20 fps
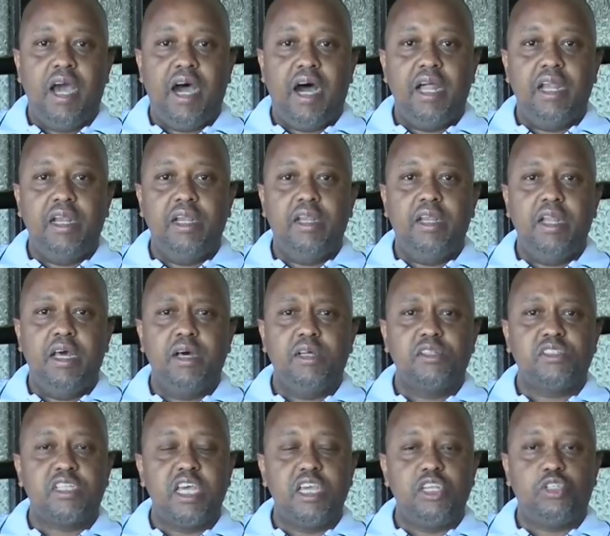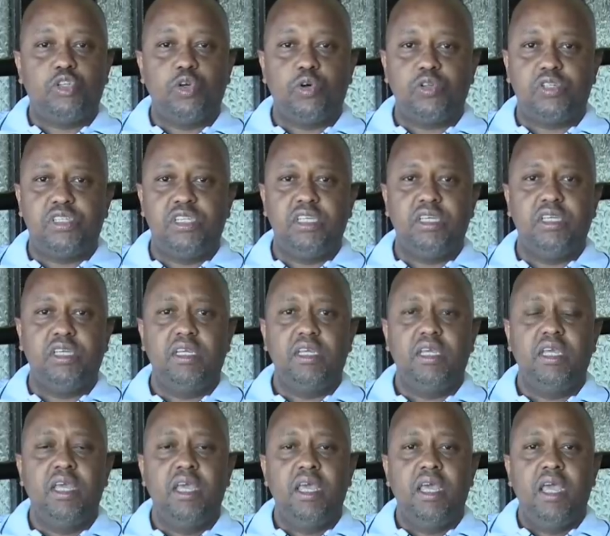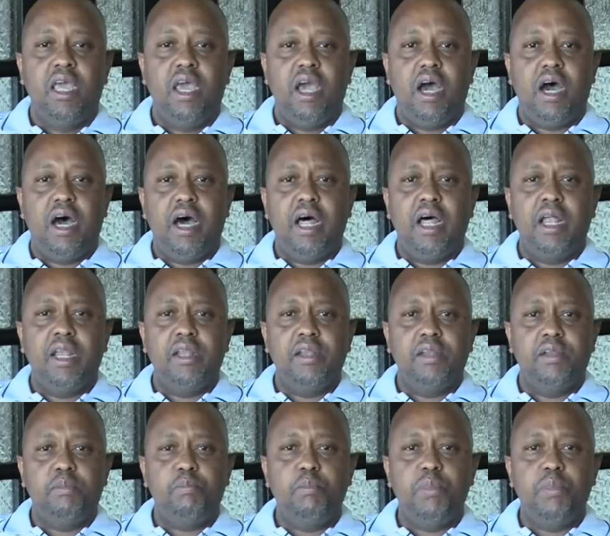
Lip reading: and Saitoti and